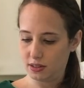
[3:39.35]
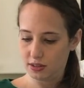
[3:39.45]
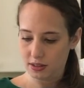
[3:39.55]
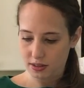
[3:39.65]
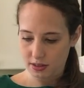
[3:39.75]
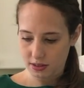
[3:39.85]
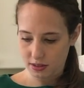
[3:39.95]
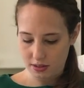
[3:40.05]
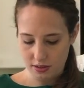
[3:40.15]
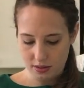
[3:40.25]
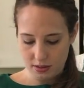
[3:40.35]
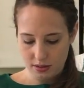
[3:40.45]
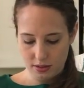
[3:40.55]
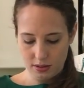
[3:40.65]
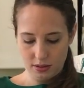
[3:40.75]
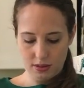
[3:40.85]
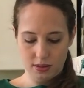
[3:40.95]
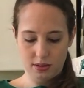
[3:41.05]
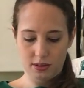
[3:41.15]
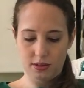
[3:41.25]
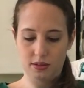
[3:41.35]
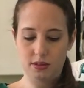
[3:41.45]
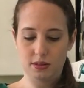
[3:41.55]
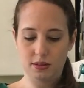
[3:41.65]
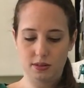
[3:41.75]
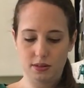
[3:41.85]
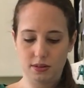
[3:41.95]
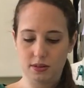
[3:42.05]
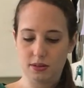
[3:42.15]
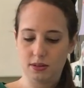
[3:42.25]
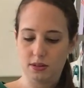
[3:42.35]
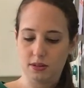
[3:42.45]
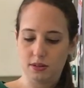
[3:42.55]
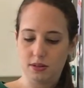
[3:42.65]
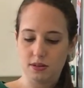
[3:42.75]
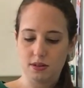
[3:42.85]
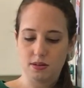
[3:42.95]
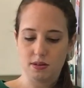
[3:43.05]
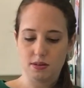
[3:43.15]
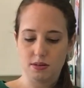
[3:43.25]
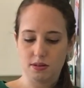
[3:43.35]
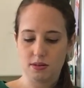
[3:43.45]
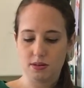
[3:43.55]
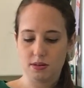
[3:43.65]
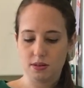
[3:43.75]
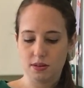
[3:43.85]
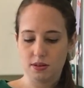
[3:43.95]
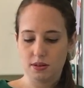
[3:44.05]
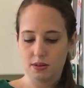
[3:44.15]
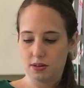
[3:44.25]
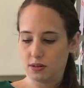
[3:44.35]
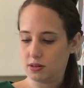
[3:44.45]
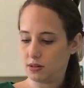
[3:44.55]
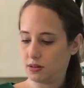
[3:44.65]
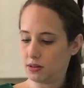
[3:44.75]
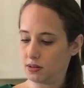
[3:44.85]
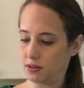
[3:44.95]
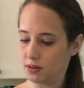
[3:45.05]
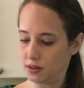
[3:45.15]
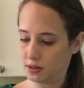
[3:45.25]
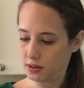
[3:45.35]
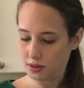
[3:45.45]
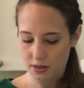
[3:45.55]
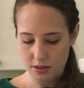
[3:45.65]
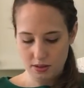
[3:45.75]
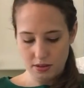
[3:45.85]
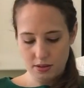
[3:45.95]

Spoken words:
No one is speaking in this clip.